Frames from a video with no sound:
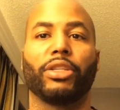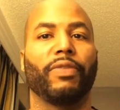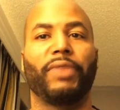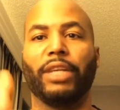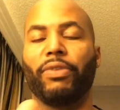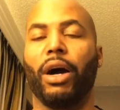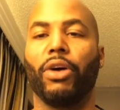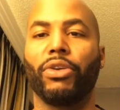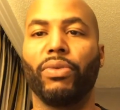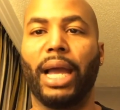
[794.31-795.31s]
So that's for
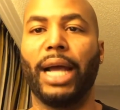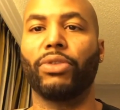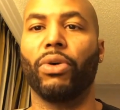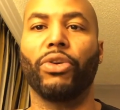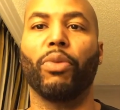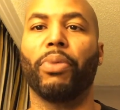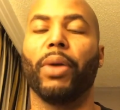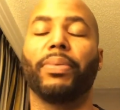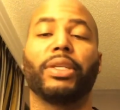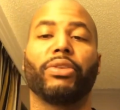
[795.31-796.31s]
all you guys who own your
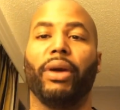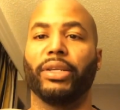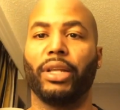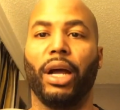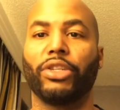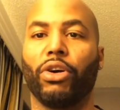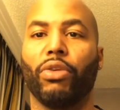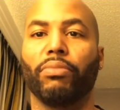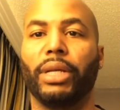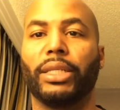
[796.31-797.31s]
purpose and trying to start your
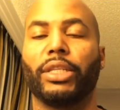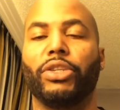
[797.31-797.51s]
own business.